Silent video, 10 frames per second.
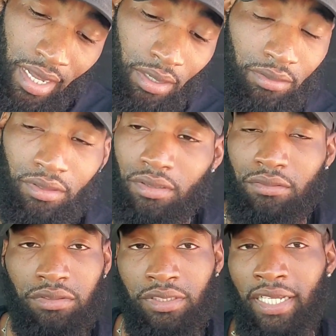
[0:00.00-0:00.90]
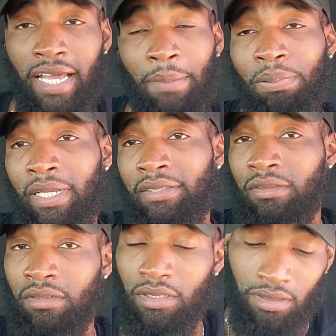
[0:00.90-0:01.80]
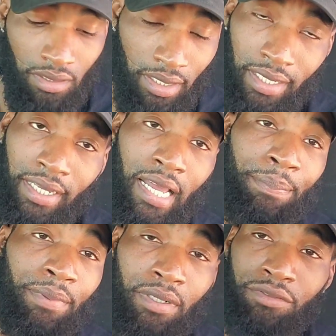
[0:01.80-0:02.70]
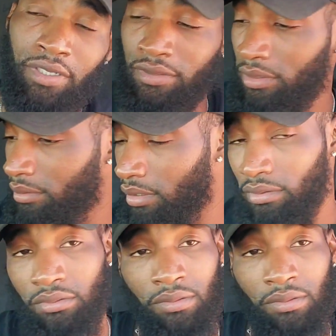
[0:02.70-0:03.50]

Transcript: I don't know. Shit got plates on it. I got a copy of the original.